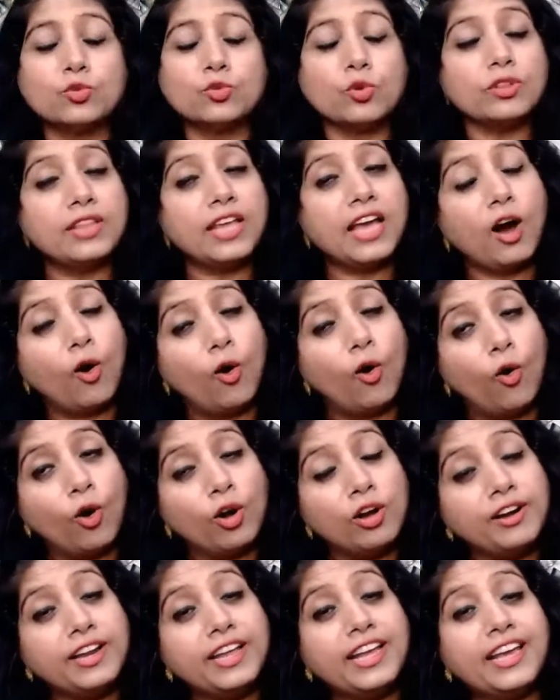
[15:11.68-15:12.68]
So they are
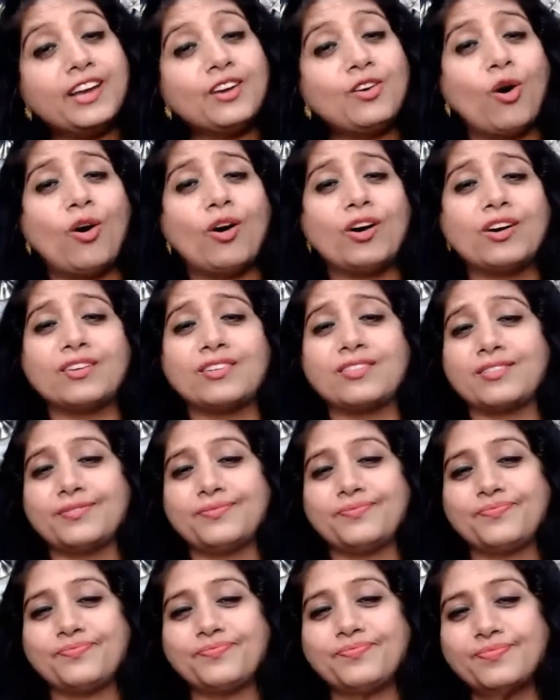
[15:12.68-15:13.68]
already
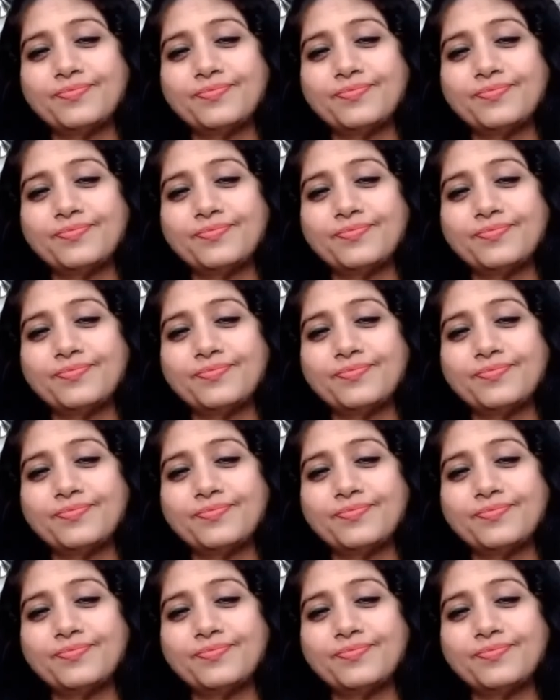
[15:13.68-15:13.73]
gods.